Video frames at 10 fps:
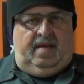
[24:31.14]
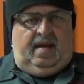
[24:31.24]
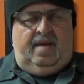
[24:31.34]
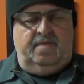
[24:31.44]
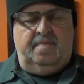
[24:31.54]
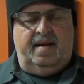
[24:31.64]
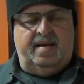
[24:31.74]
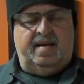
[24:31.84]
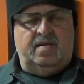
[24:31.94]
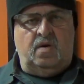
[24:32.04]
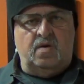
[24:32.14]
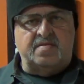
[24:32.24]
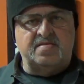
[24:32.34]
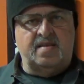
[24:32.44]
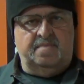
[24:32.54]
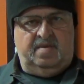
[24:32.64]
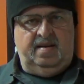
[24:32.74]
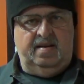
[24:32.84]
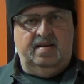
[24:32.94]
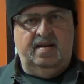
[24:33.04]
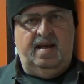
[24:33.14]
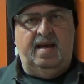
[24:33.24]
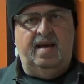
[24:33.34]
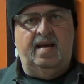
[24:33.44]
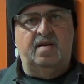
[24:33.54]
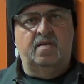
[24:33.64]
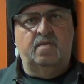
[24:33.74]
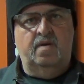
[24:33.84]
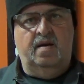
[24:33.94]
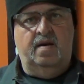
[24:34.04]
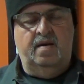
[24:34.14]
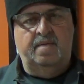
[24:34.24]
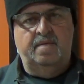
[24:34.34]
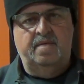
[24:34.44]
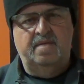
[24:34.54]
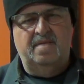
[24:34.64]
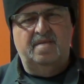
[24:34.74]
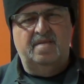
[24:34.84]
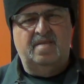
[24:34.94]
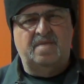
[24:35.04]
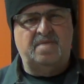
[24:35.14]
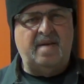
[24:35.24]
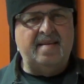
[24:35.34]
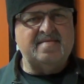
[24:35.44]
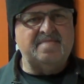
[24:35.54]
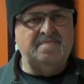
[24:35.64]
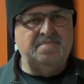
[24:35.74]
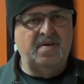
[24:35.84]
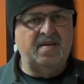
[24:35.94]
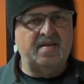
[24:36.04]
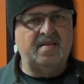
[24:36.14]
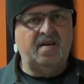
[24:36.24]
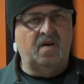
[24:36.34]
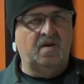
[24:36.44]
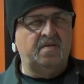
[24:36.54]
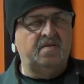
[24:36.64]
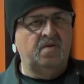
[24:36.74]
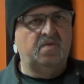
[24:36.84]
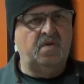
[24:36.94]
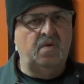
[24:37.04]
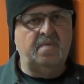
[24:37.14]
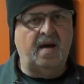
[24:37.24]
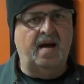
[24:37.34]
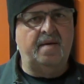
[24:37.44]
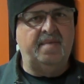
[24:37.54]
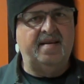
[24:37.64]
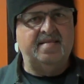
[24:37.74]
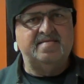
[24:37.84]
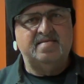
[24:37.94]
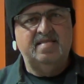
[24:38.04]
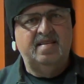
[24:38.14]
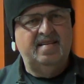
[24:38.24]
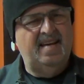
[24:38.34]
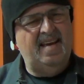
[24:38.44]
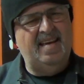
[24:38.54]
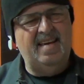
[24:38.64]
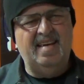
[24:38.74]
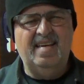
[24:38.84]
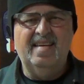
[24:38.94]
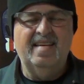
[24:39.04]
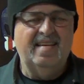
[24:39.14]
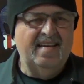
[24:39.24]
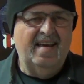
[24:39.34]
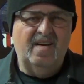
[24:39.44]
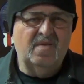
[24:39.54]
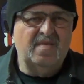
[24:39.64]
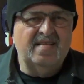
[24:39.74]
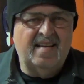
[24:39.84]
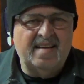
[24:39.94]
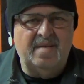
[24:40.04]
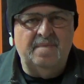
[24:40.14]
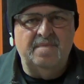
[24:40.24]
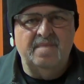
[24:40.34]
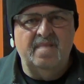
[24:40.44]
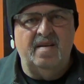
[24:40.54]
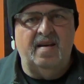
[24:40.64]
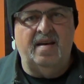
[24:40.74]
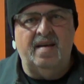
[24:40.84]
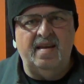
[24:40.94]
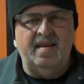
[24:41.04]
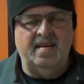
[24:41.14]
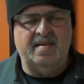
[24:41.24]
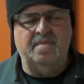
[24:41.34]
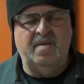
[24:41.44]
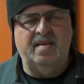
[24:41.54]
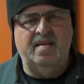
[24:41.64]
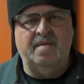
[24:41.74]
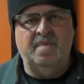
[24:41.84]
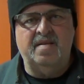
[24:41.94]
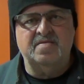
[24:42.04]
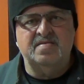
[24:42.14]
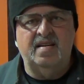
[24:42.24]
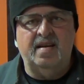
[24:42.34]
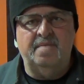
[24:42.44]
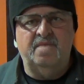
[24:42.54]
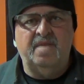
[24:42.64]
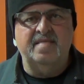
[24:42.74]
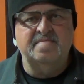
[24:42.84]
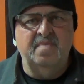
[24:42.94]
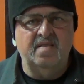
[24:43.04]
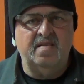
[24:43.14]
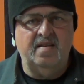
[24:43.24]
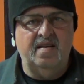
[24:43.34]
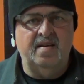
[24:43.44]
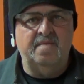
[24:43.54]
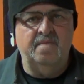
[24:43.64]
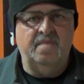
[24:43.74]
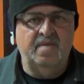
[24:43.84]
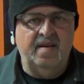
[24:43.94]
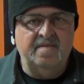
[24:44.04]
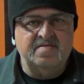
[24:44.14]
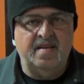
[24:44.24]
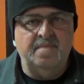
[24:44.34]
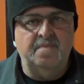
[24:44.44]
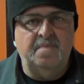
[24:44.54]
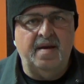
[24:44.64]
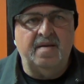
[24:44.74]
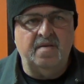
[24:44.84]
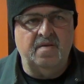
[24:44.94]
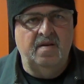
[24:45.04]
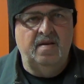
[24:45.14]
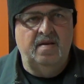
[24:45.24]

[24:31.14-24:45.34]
everybody can learn something, and the Facebook or YouTube comments, I don't really like them. It could be a better setup. Facebook gives a better